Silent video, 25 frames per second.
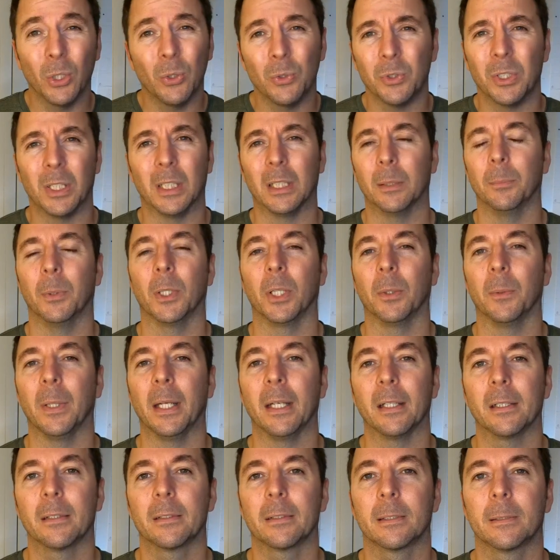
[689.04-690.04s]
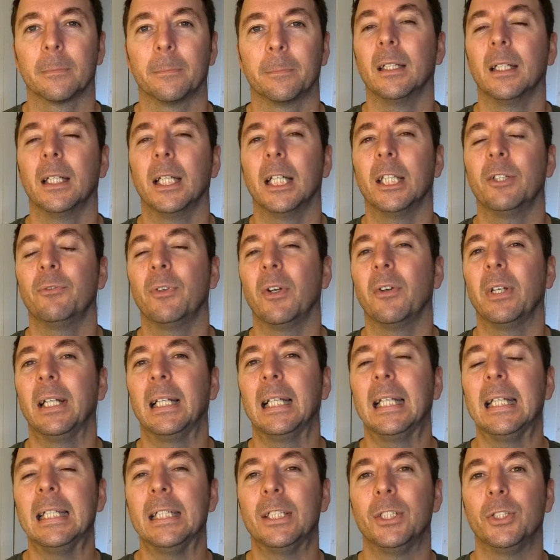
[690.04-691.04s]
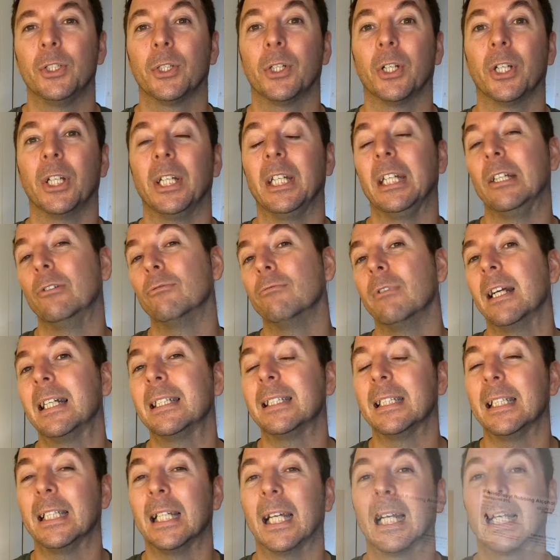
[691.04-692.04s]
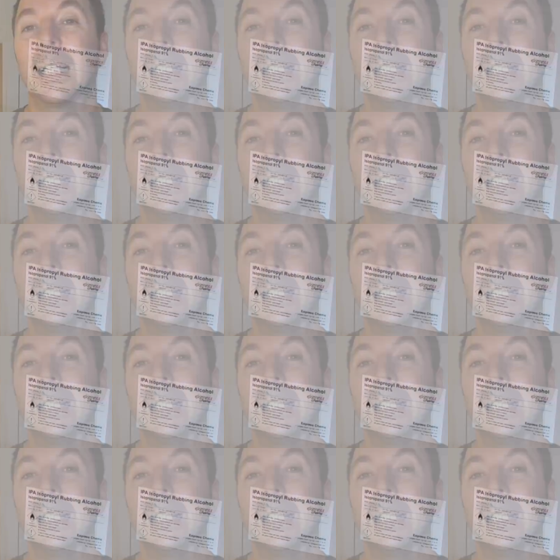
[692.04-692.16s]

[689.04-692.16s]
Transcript: using the Mono X. At the very least, you're going to need resin, a